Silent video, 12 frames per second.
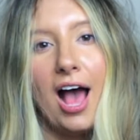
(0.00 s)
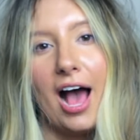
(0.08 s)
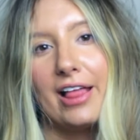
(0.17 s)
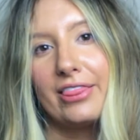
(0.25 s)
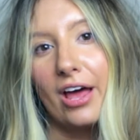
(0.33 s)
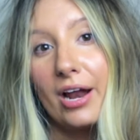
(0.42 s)
I
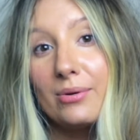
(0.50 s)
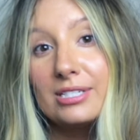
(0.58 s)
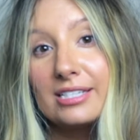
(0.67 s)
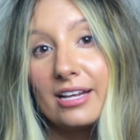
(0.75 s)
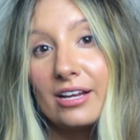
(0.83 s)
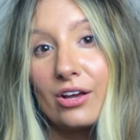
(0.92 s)
thought I was
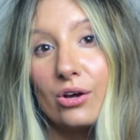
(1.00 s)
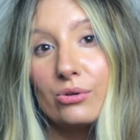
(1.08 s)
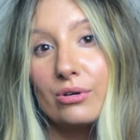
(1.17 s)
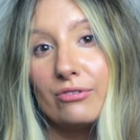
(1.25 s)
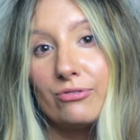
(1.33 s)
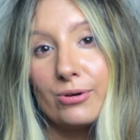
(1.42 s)
going to go to
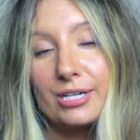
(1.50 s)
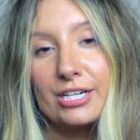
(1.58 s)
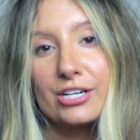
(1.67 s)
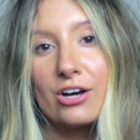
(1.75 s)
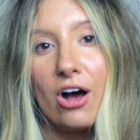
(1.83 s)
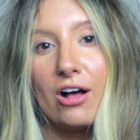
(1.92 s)
a four-year
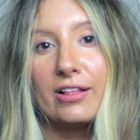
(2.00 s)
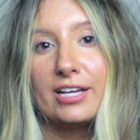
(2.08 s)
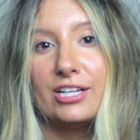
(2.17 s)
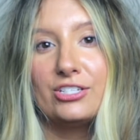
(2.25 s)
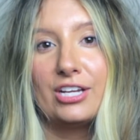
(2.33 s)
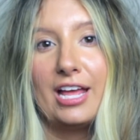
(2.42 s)

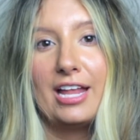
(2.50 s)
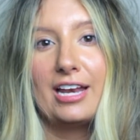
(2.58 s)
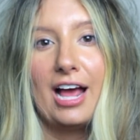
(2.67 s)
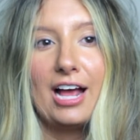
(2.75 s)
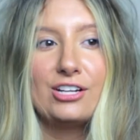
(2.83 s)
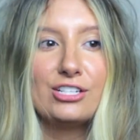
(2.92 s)
college, and
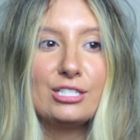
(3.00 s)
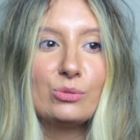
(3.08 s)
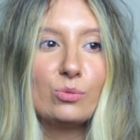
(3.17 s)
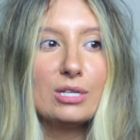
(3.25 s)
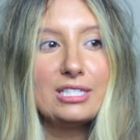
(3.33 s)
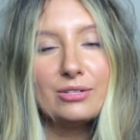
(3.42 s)
I just
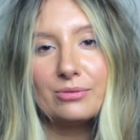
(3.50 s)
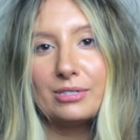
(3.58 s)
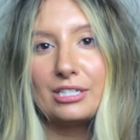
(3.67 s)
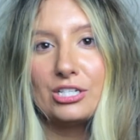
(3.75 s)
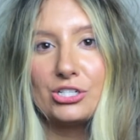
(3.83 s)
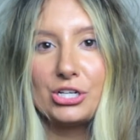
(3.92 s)
wasn't
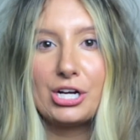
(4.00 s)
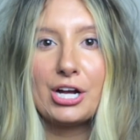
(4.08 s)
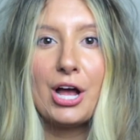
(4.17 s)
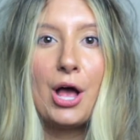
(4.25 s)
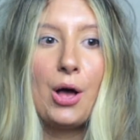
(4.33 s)
really sure